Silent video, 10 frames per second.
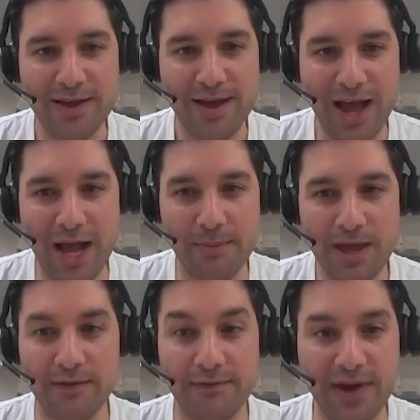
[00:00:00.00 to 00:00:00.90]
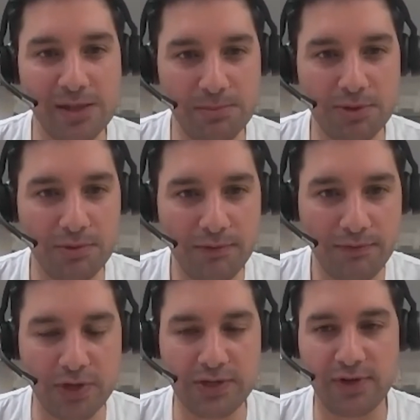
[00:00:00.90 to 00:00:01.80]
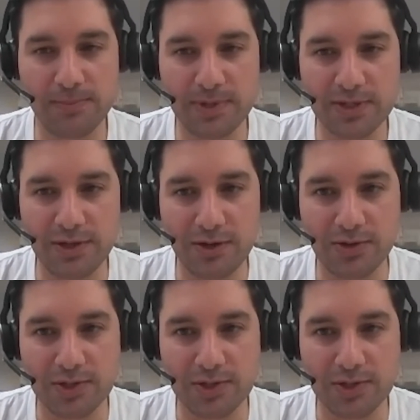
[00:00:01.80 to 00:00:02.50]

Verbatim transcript: and available for developers to use?